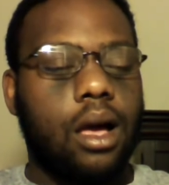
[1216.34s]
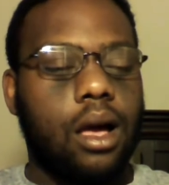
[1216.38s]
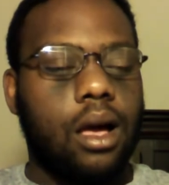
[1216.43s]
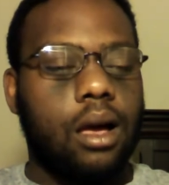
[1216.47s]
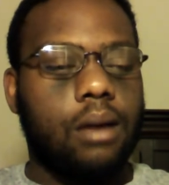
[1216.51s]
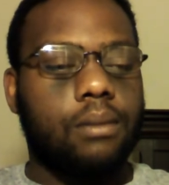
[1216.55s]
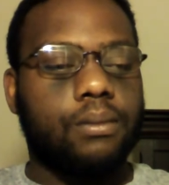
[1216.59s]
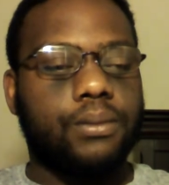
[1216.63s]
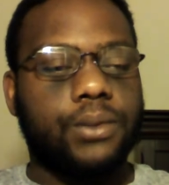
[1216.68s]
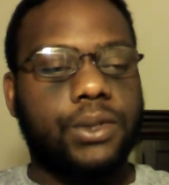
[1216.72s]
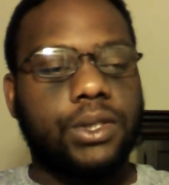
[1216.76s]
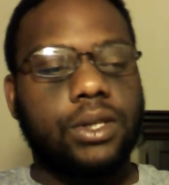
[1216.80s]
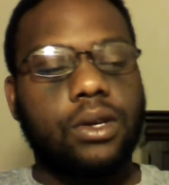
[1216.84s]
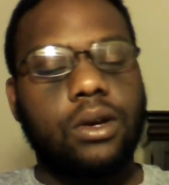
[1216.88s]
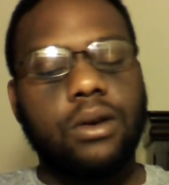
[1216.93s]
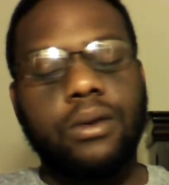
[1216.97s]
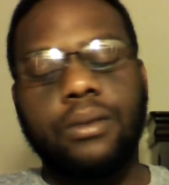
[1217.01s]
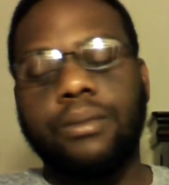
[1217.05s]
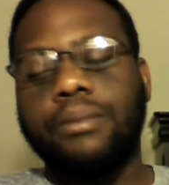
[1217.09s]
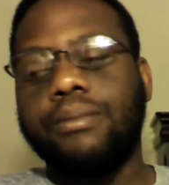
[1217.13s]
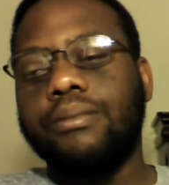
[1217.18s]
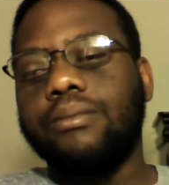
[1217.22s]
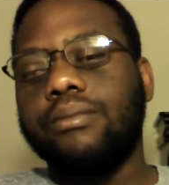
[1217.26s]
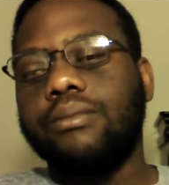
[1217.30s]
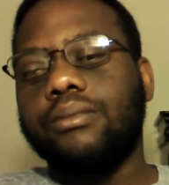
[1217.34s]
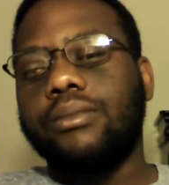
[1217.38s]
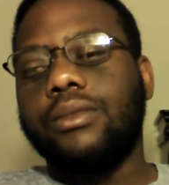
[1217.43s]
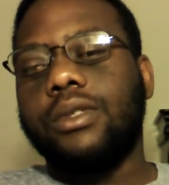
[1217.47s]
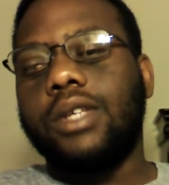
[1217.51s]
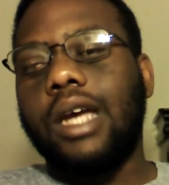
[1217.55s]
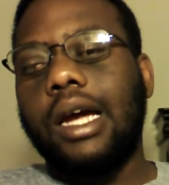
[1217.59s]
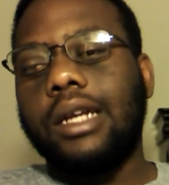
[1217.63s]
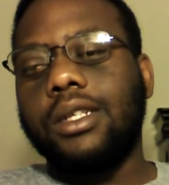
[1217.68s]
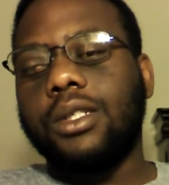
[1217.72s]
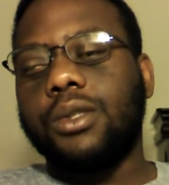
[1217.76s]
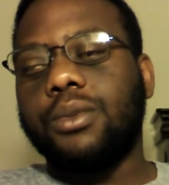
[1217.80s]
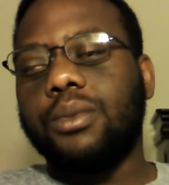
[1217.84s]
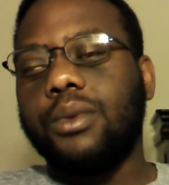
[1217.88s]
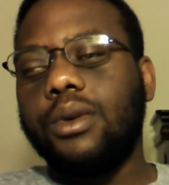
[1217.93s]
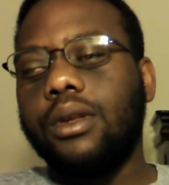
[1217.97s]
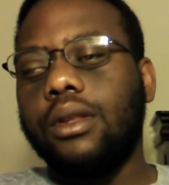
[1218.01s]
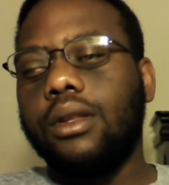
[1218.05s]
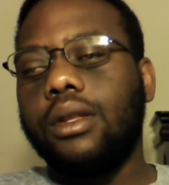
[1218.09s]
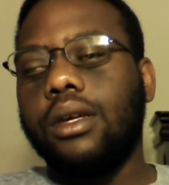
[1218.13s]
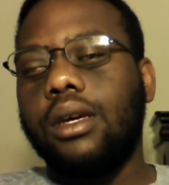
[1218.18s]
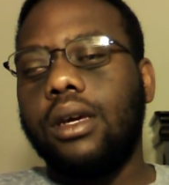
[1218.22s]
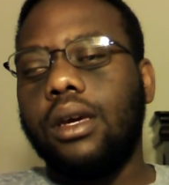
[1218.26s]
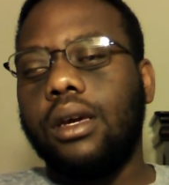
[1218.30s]
Um, so that's
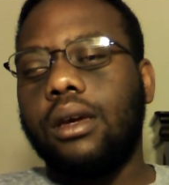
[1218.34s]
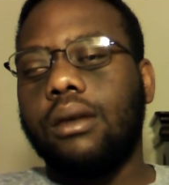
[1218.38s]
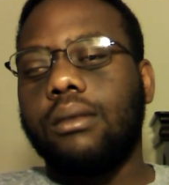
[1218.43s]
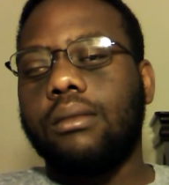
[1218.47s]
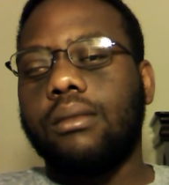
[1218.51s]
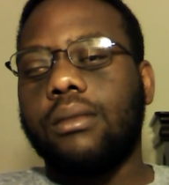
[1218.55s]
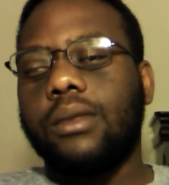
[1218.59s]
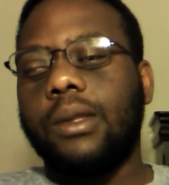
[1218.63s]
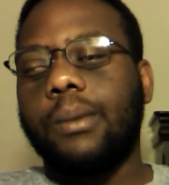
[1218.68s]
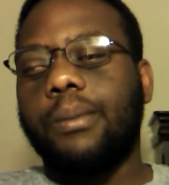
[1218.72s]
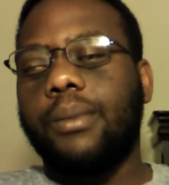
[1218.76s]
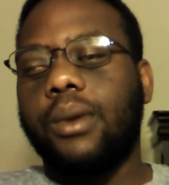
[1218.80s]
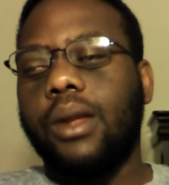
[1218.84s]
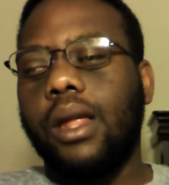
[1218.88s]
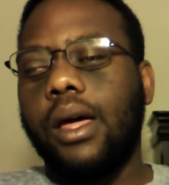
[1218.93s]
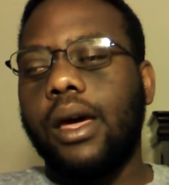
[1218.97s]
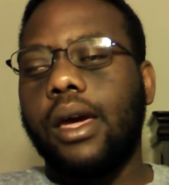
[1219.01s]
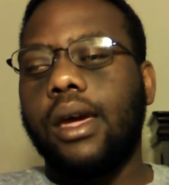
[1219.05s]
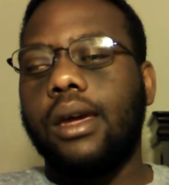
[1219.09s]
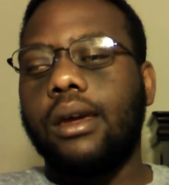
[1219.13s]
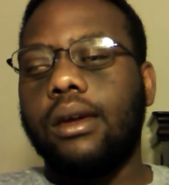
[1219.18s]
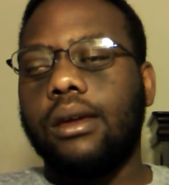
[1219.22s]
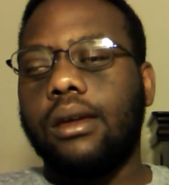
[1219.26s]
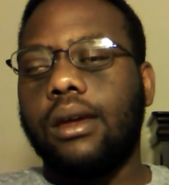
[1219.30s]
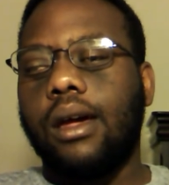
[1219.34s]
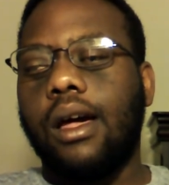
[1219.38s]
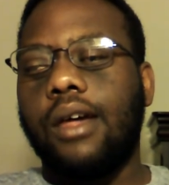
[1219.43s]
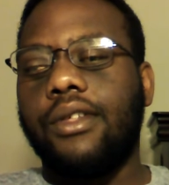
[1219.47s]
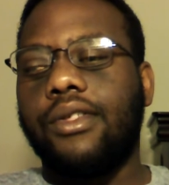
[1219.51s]
really the play.